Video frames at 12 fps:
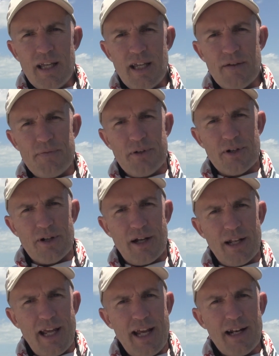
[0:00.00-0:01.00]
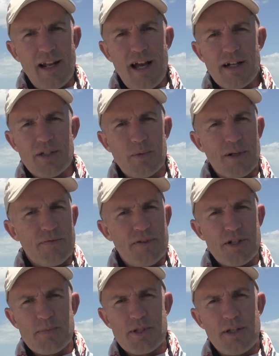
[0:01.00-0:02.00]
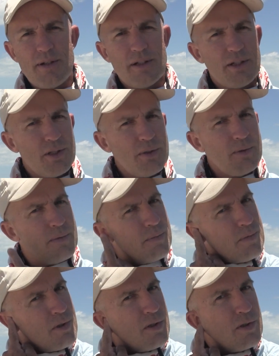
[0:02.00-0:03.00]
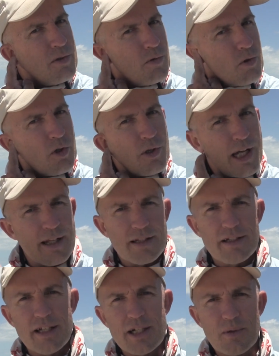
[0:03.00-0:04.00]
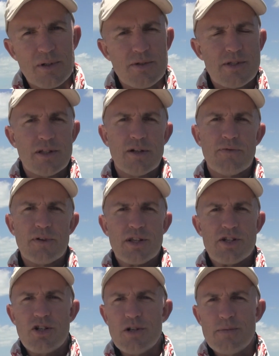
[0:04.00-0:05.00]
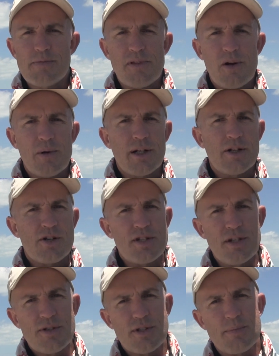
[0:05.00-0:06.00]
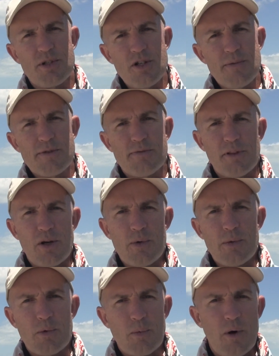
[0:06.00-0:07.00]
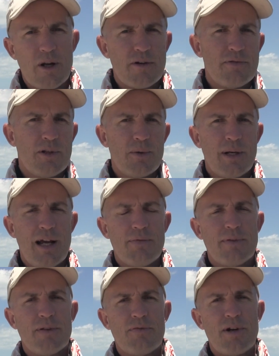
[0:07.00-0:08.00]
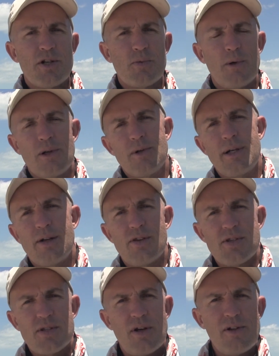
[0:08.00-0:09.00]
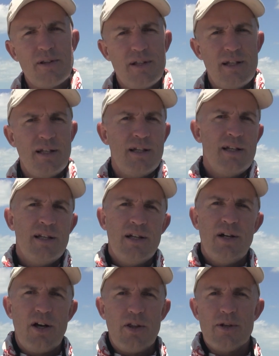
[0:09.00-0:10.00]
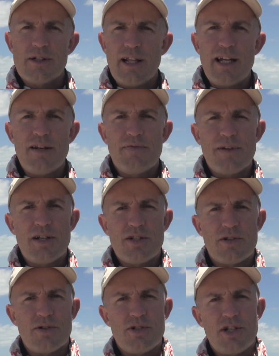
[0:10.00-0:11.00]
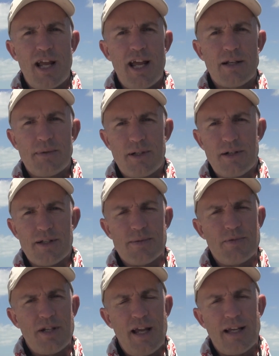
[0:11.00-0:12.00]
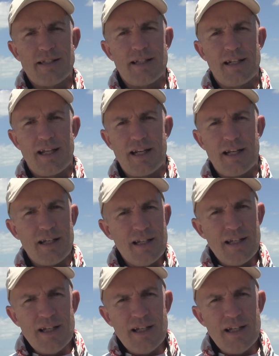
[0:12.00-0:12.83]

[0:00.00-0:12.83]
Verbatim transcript: If you're landlocked, you wanna fish Mosquito Lagoon, go down the dike roads, look for the tubes flowing. There's still some tubes flowing with water flowing out from the fresh water into the salt. There's ladyfish, there's jacks. We caught some jacks today.